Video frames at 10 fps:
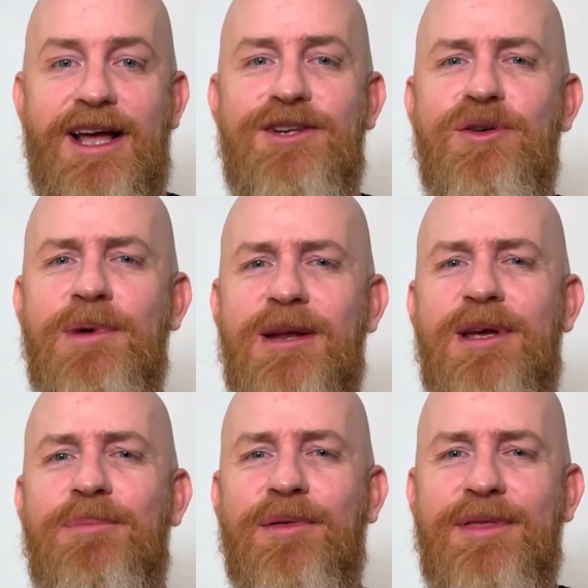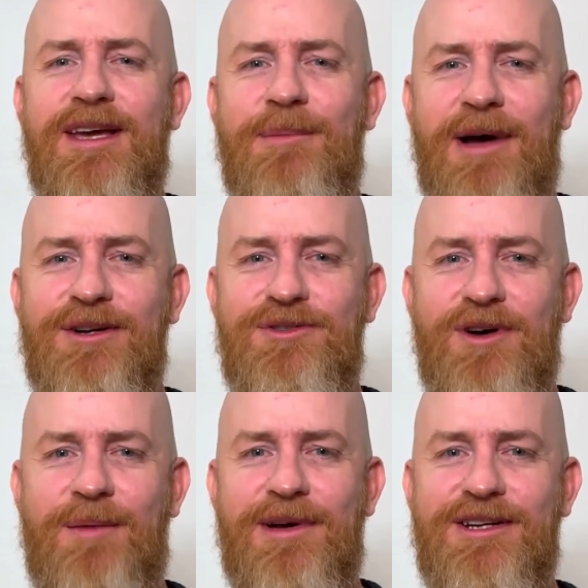And too many people think about
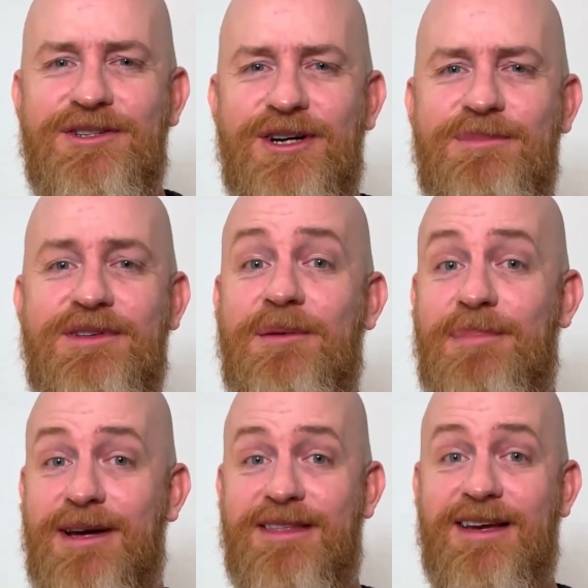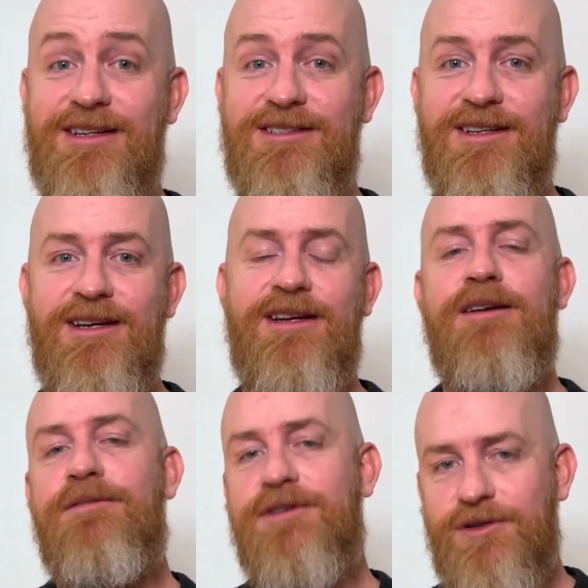trauma in terms of the big things.
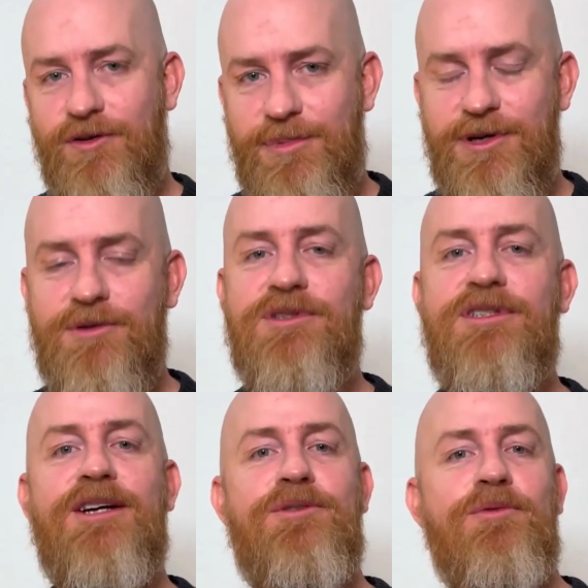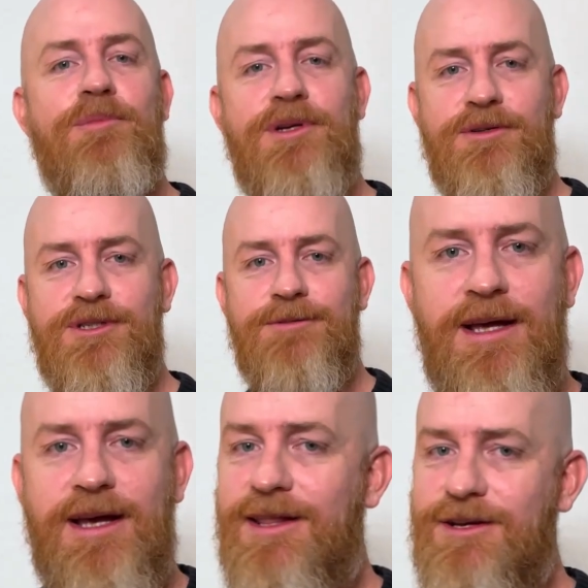Physical abuse, sexual abuse,
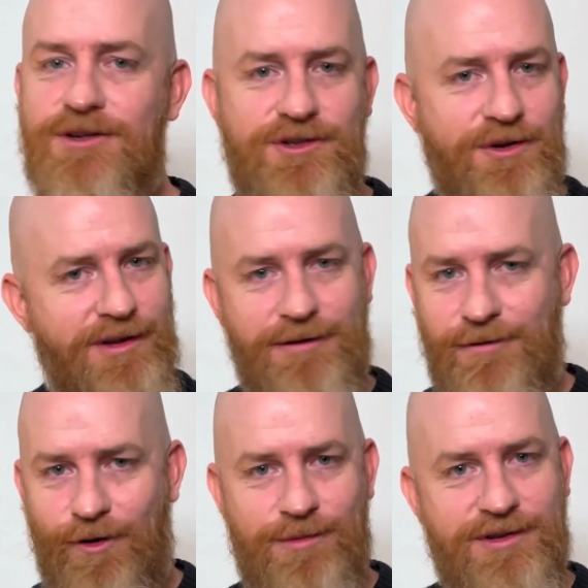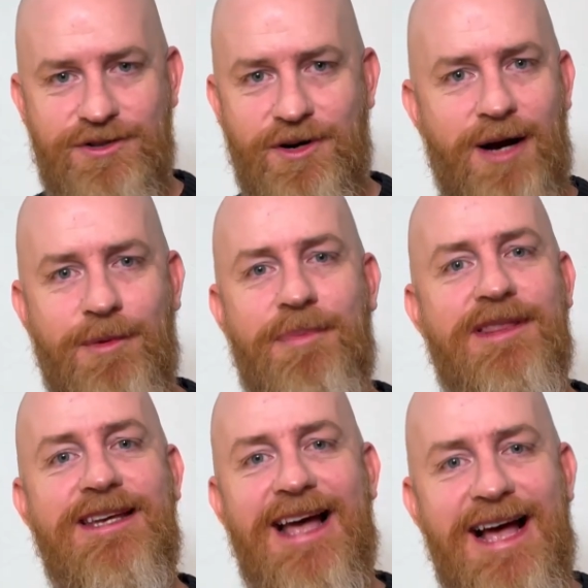and these are certainly forms of trauma, but
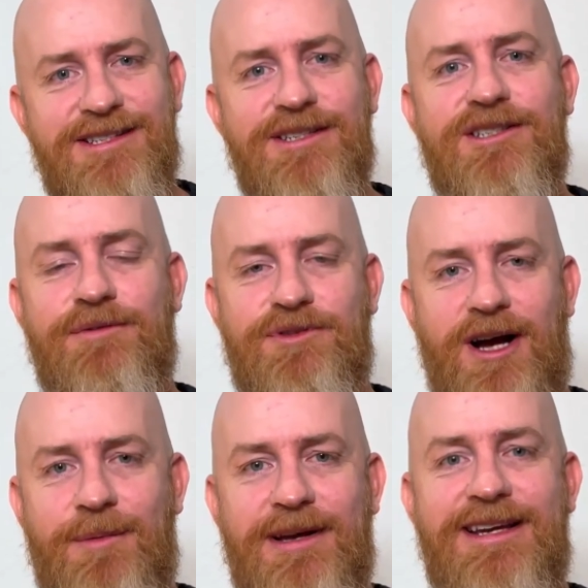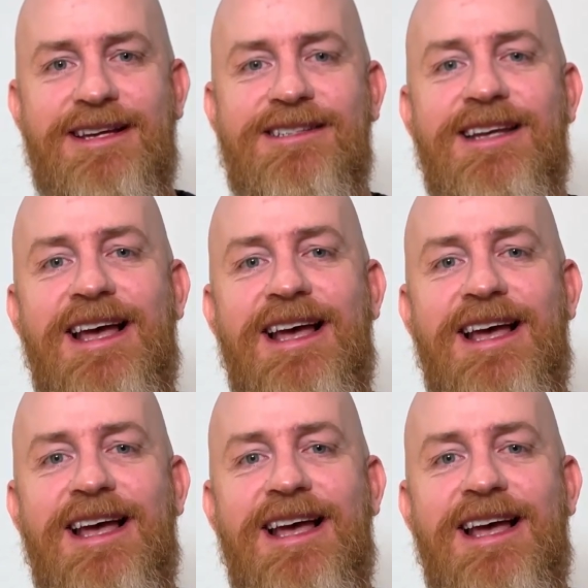the essence of trauma is